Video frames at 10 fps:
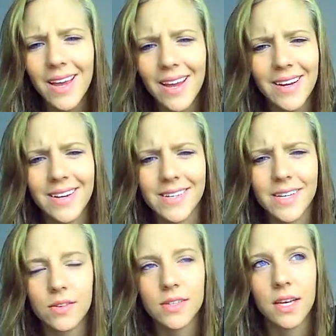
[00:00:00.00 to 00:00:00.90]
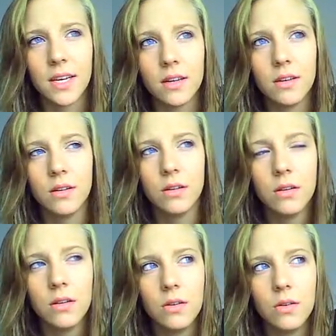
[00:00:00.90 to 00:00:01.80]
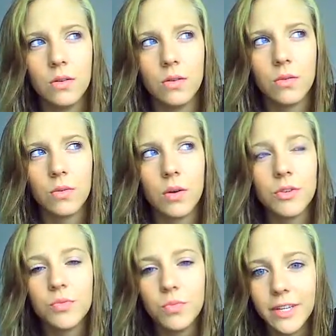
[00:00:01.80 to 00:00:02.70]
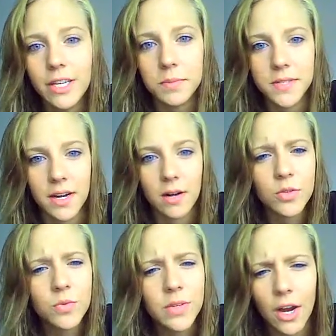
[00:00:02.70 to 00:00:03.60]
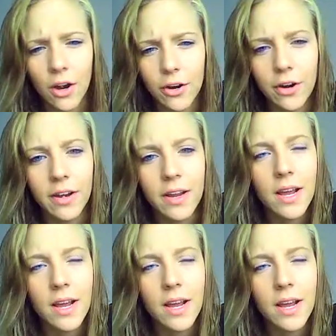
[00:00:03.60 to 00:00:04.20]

And I was like, I was really upset. I was really hurt.